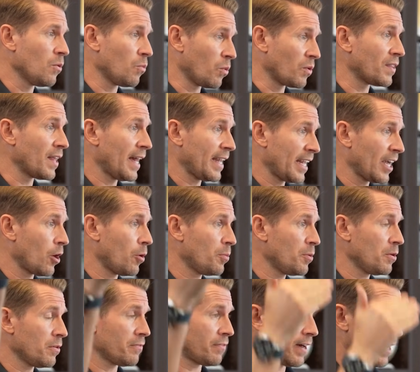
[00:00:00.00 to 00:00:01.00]
Would that help
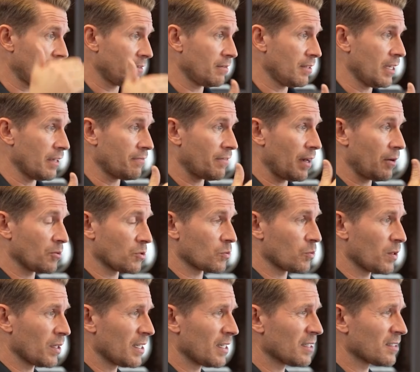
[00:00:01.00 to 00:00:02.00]
you if I if I was
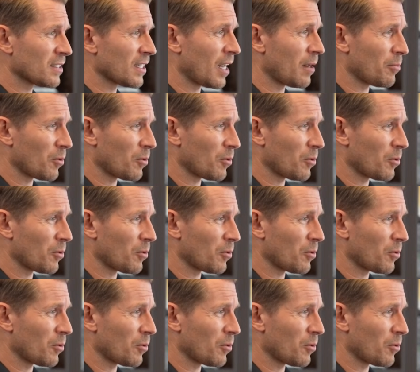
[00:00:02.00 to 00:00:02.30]
willing to set